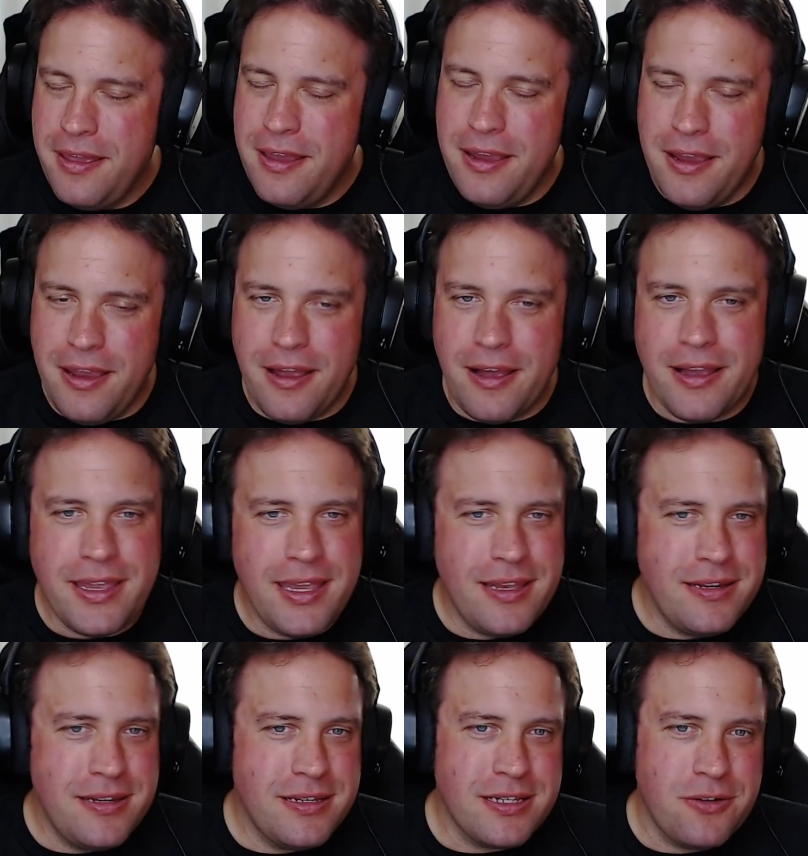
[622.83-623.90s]
Yeah, I
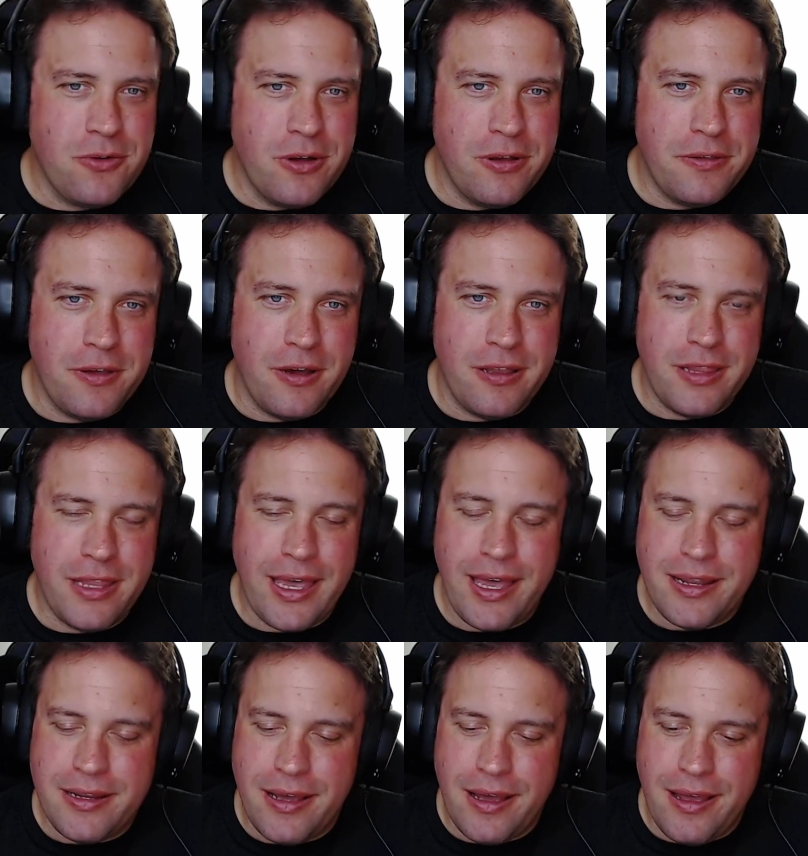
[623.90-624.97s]
can't disagree with you on
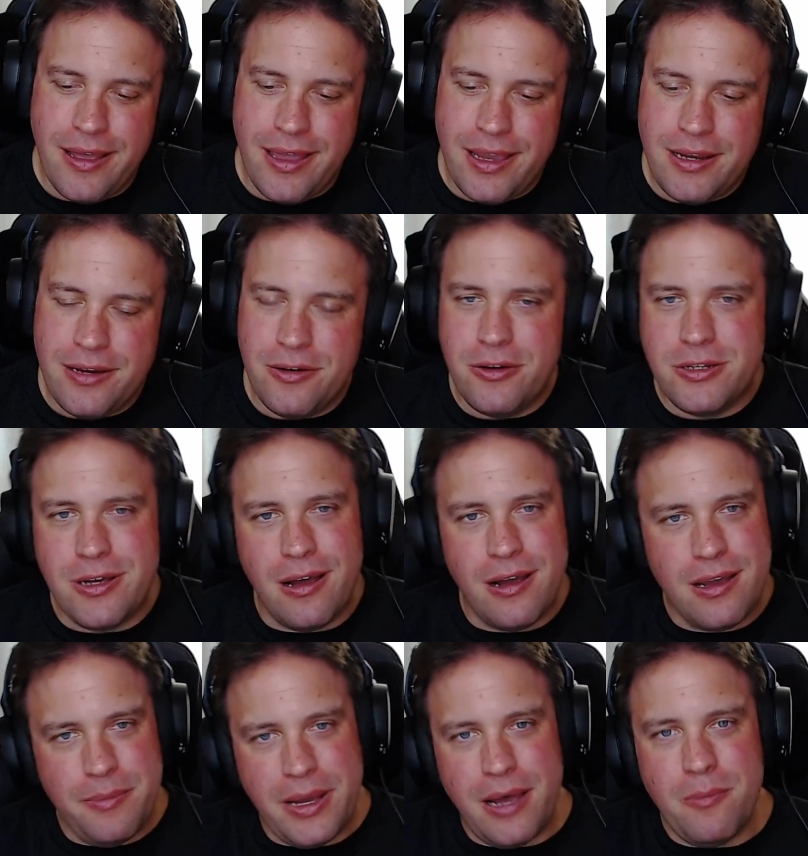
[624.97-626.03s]
that. Uh, you know, you're
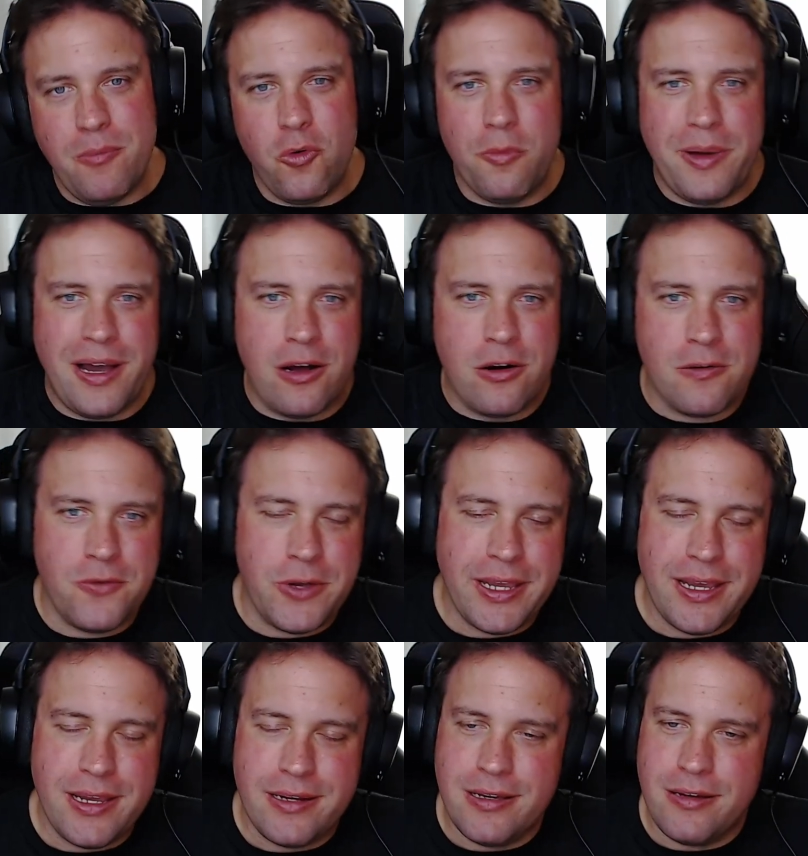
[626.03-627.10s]
talking about more powerful
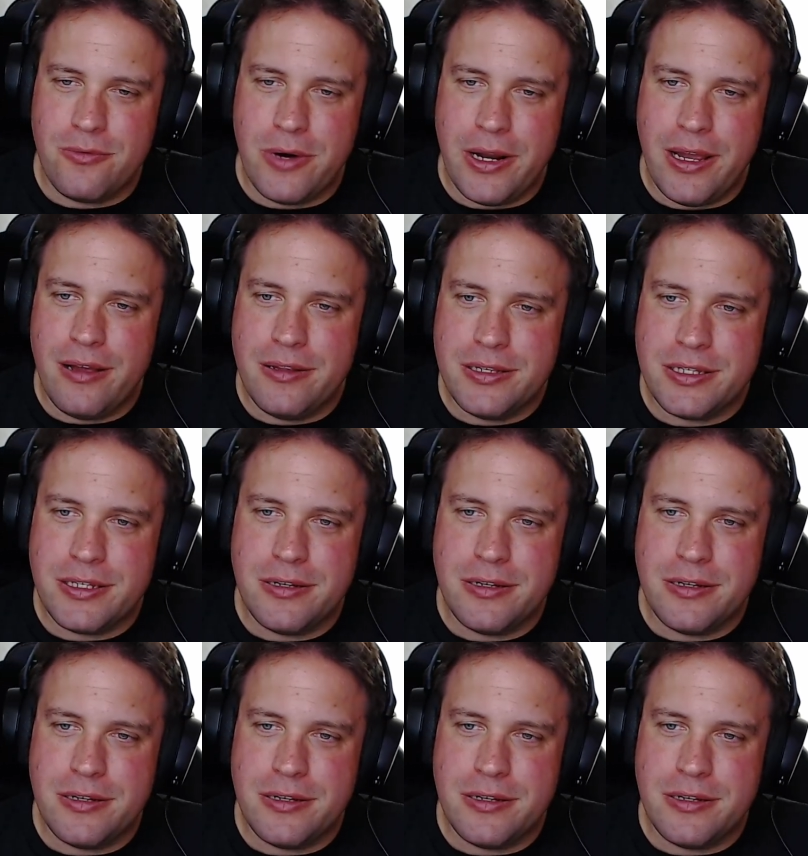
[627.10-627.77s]
handgun rounds.